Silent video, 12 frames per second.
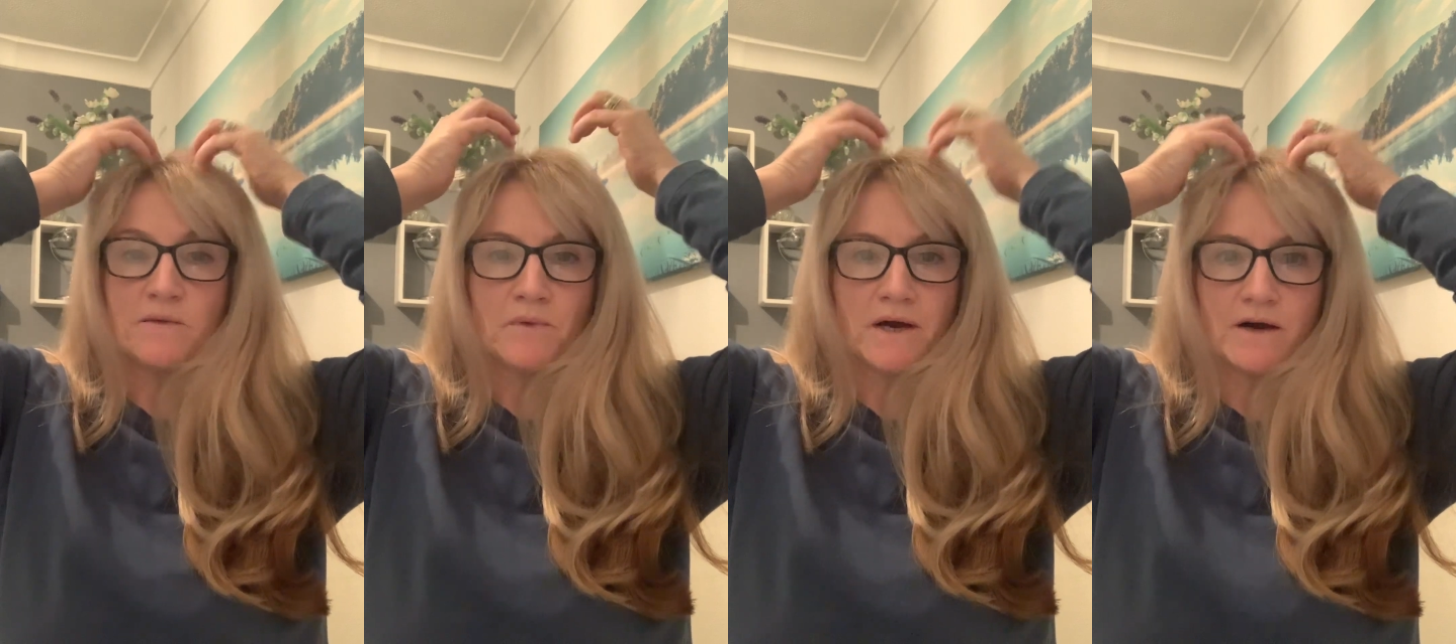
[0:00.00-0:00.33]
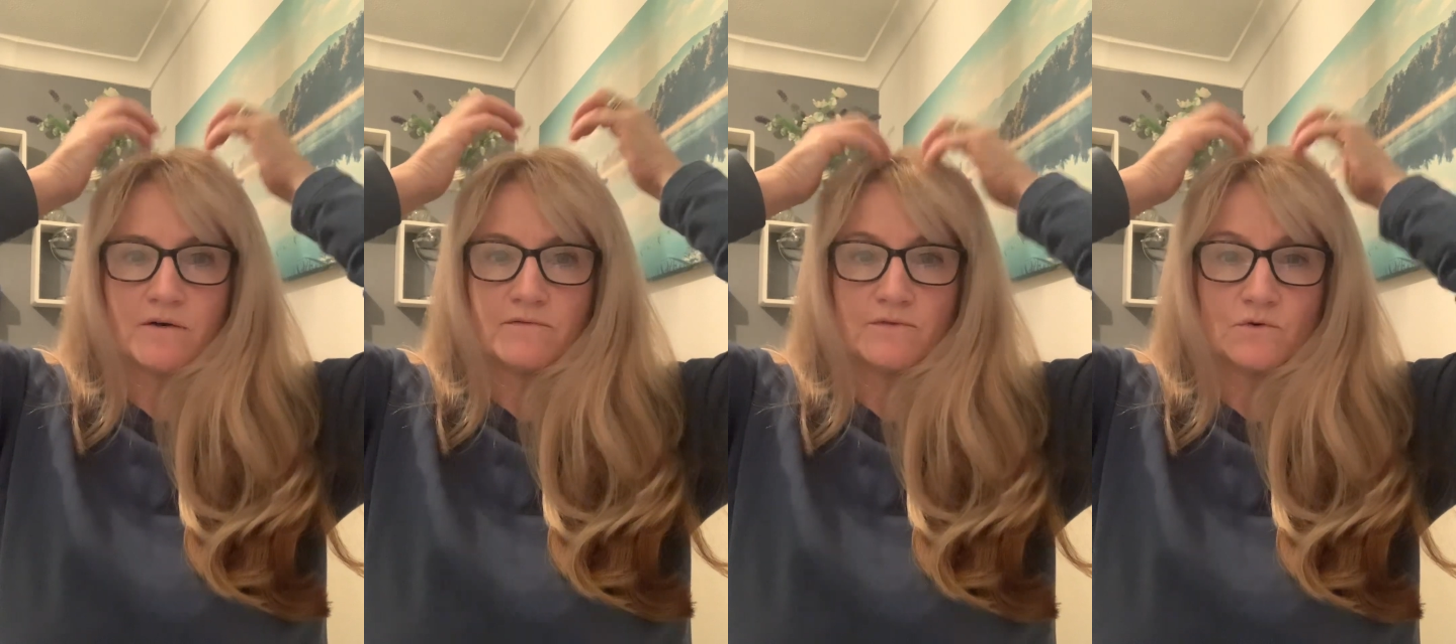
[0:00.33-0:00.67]

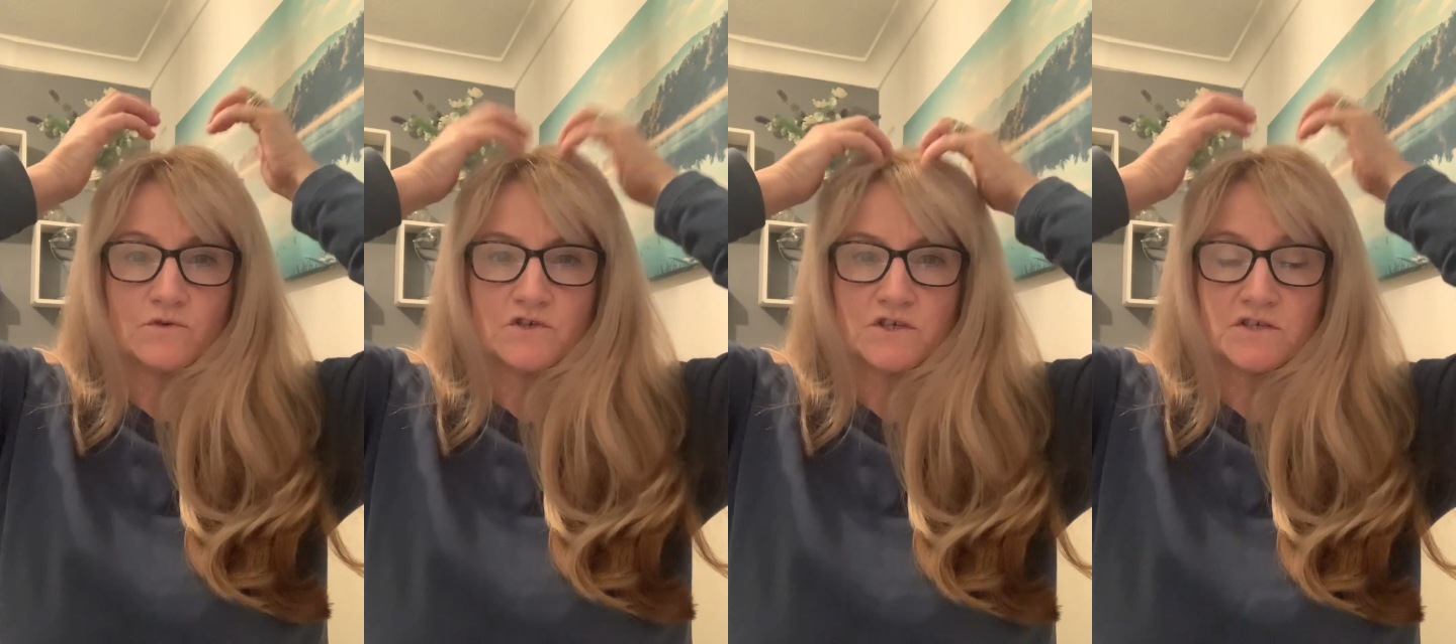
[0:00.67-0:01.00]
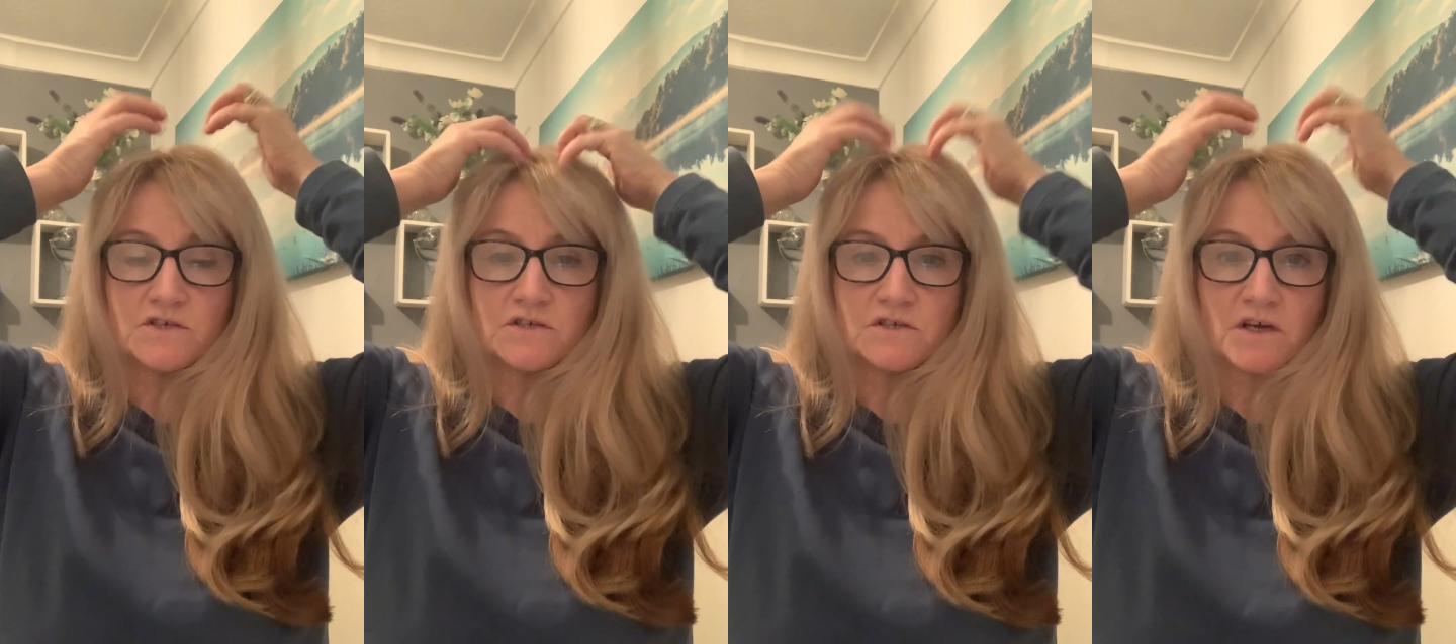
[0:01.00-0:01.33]
powerful,
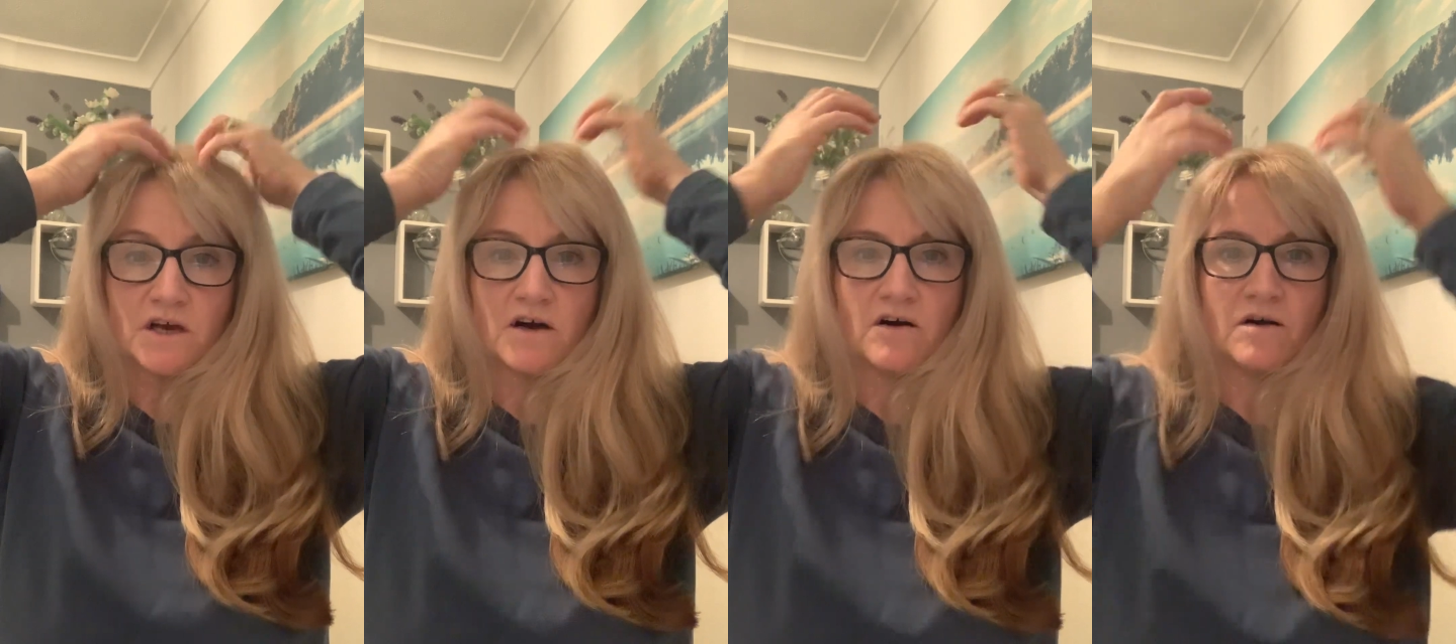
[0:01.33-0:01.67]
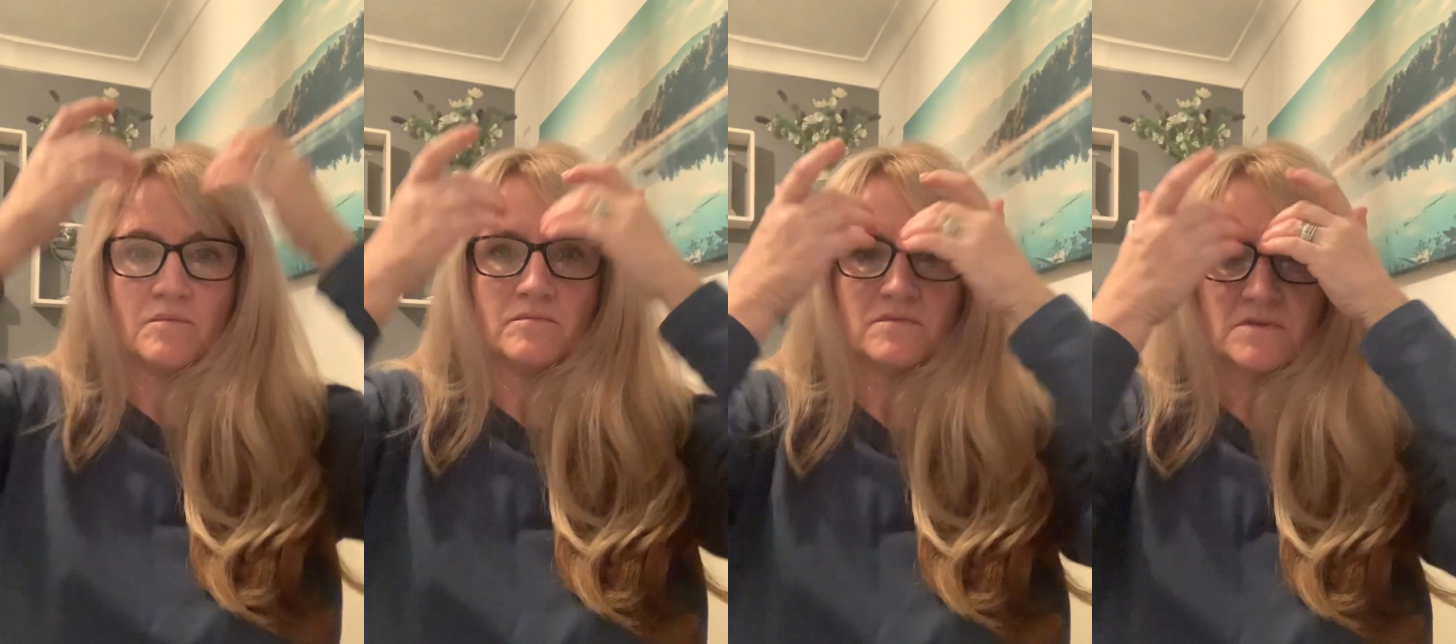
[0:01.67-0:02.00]
just to calm.